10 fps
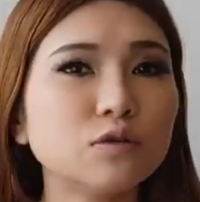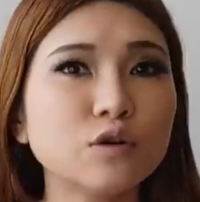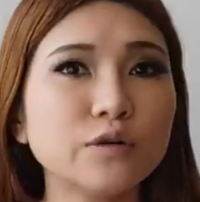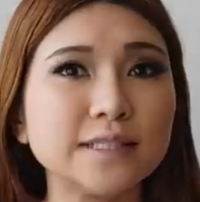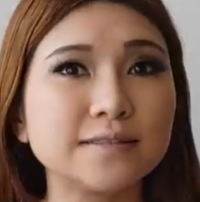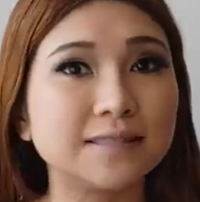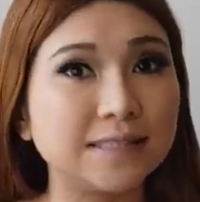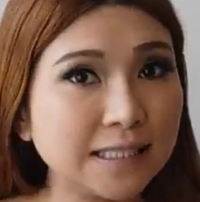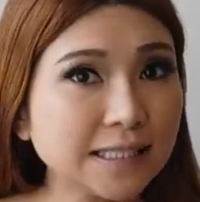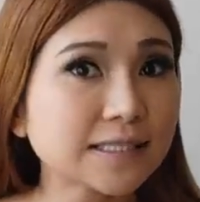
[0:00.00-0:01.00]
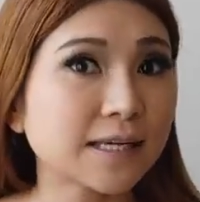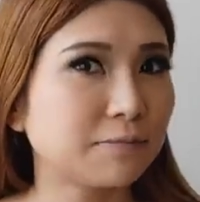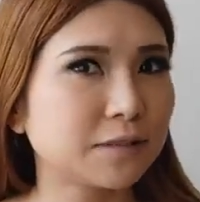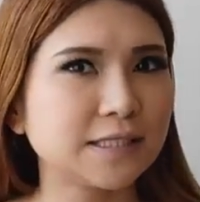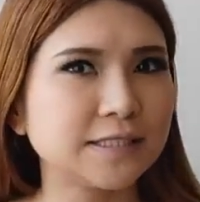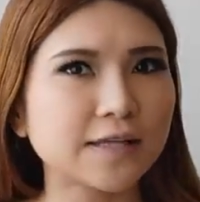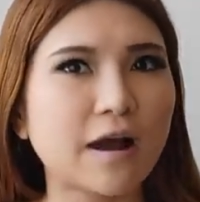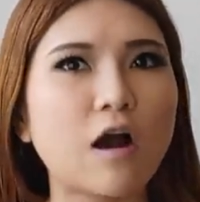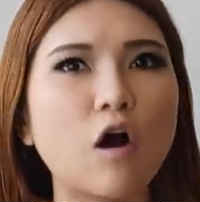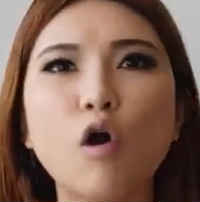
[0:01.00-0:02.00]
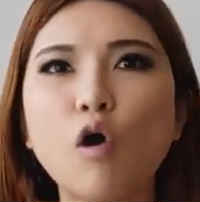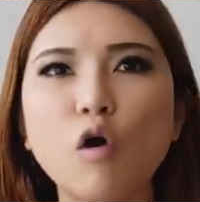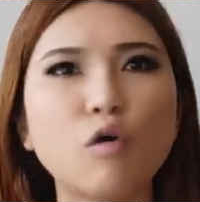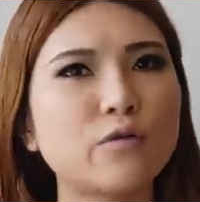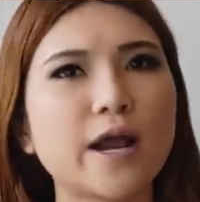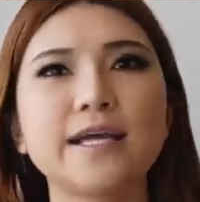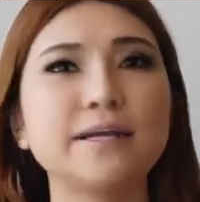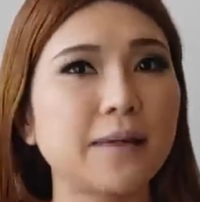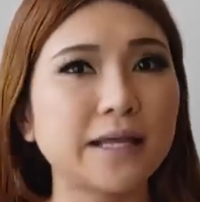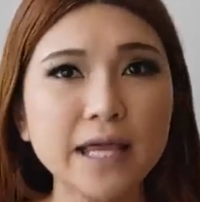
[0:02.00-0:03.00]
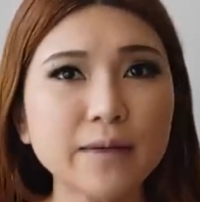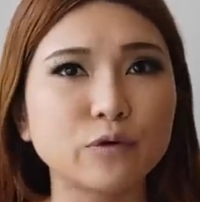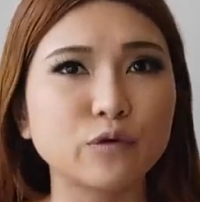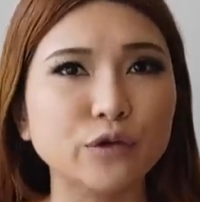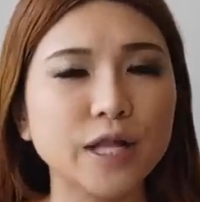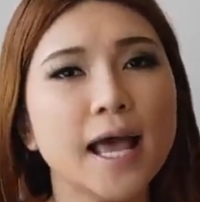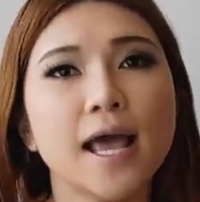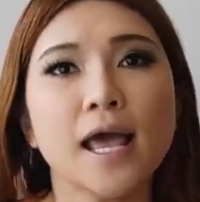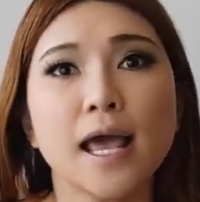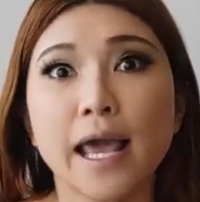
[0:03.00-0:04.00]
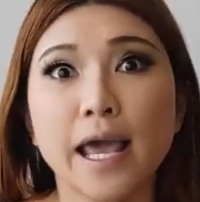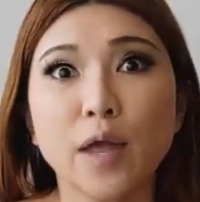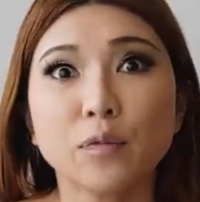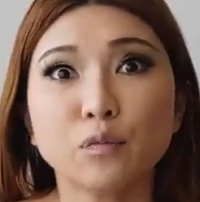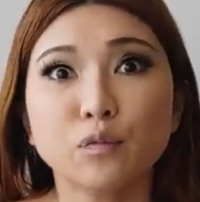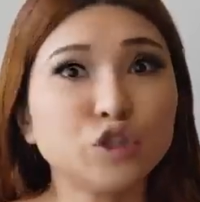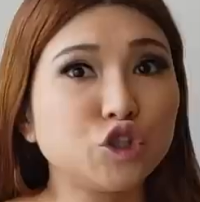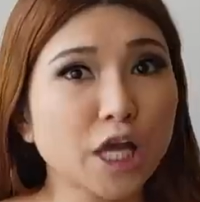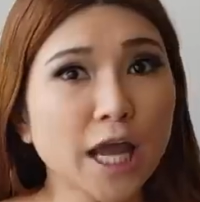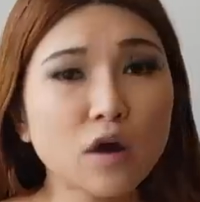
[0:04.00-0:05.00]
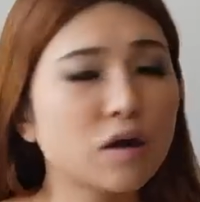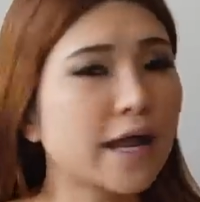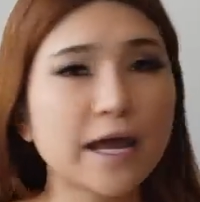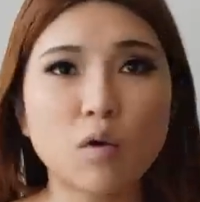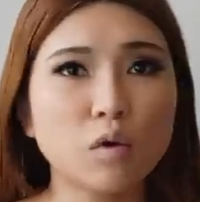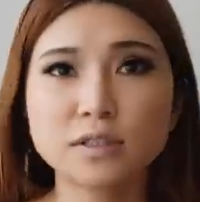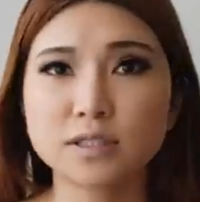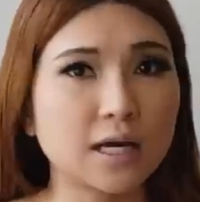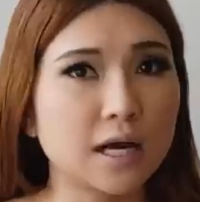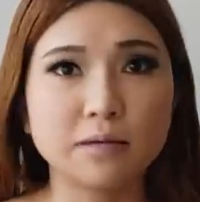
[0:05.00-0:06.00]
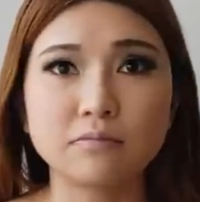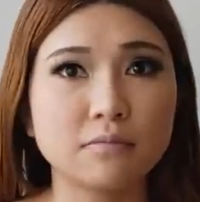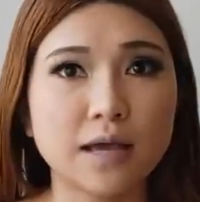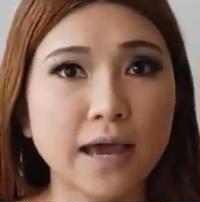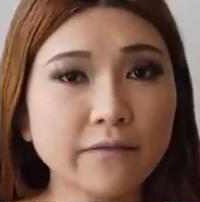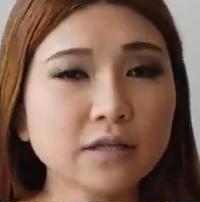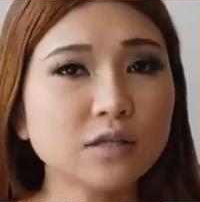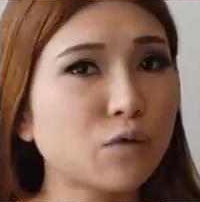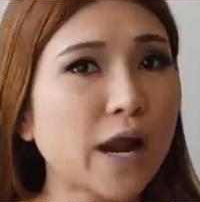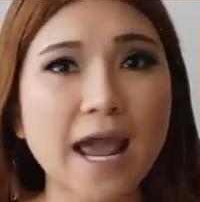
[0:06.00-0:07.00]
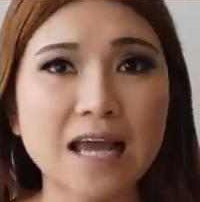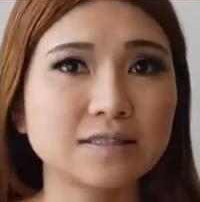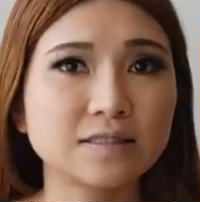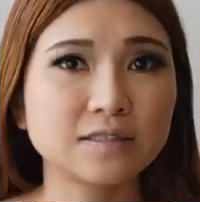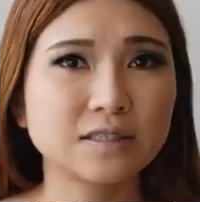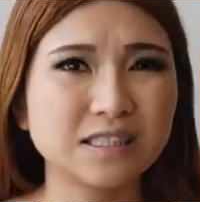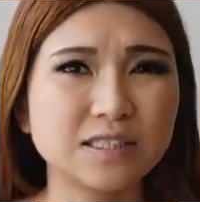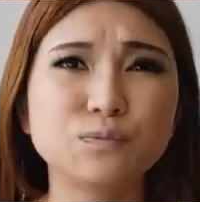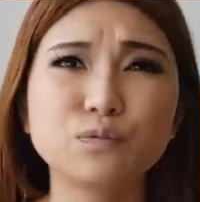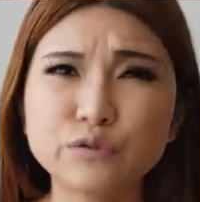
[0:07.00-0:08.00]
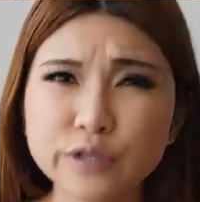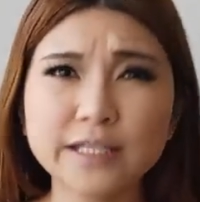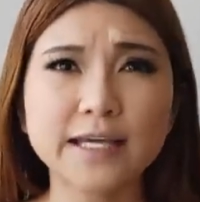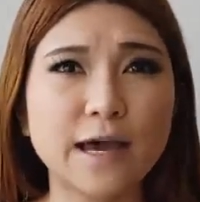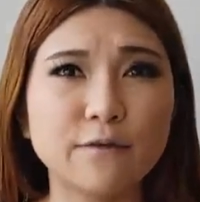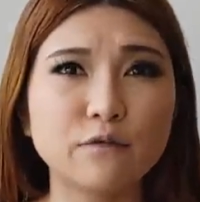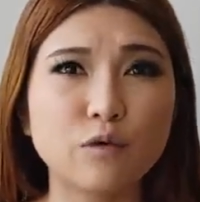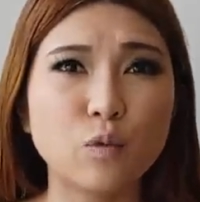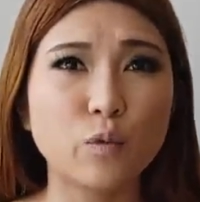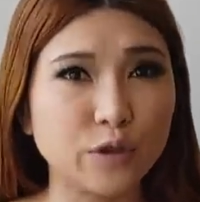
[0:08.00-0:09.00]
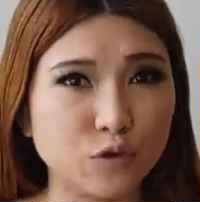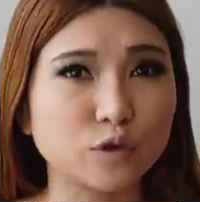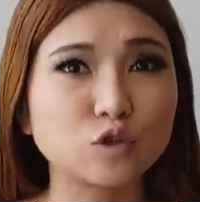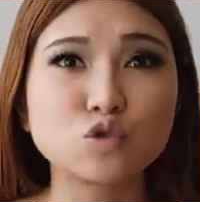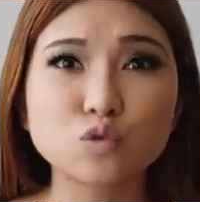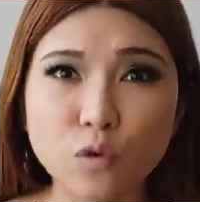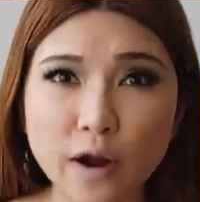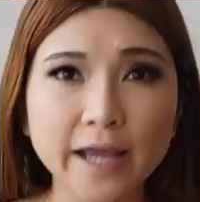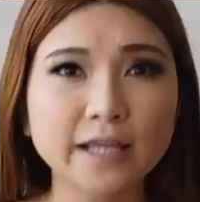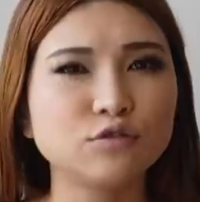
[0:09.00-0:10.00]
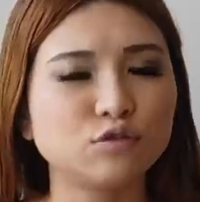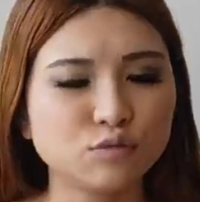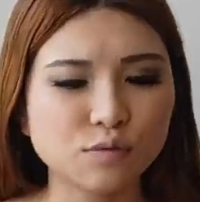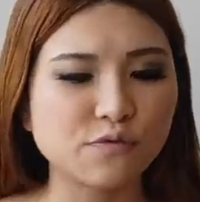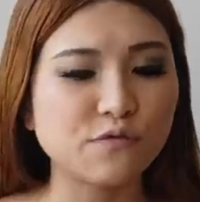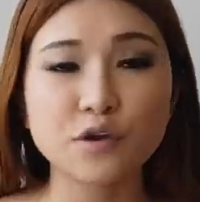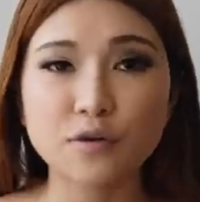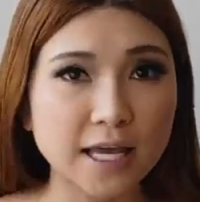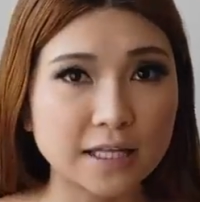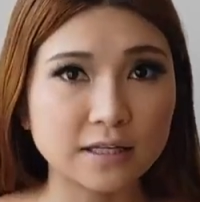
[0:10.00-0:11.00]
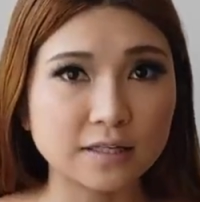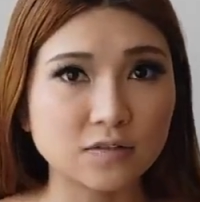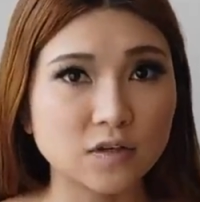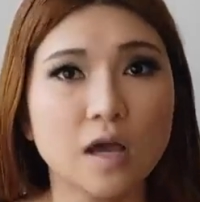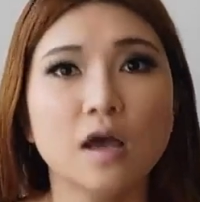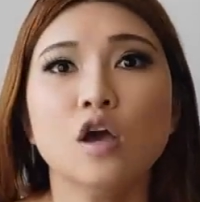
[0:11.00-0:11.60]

local is these companies are all right in my neighborhood. And we check online all the time. Having direct access is pretty helpful when you're trying to do a review like this.